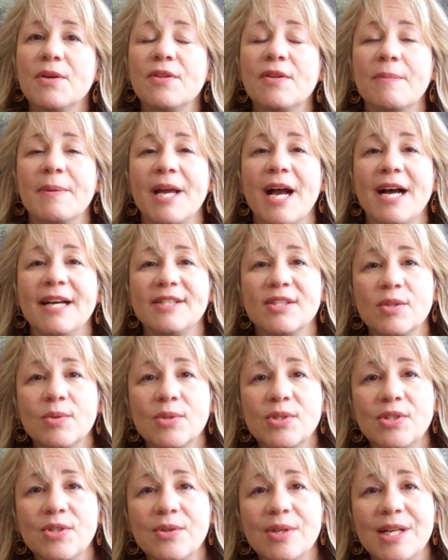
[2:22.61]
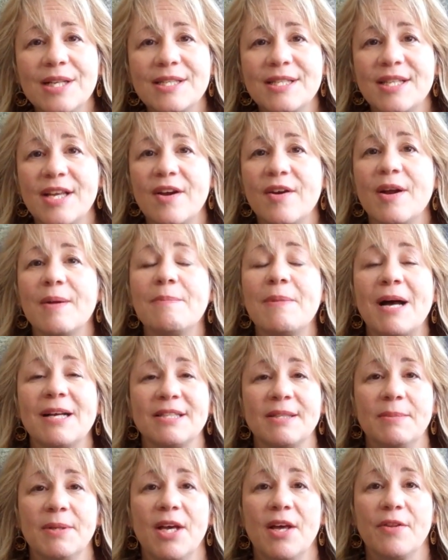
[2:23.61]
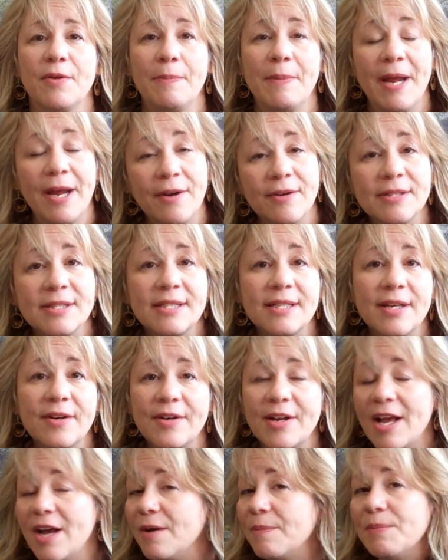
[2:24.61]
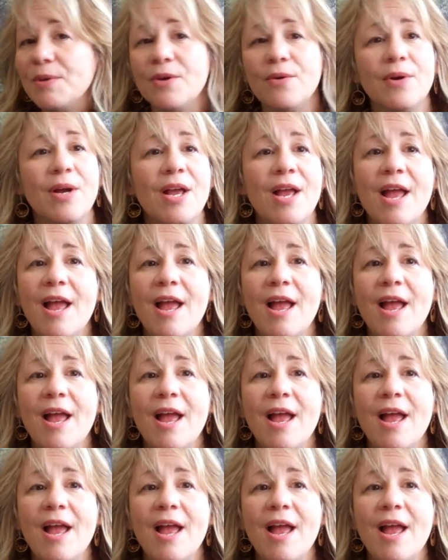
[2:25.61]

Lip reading: There'll be high school students there and possibly other parents there to help you.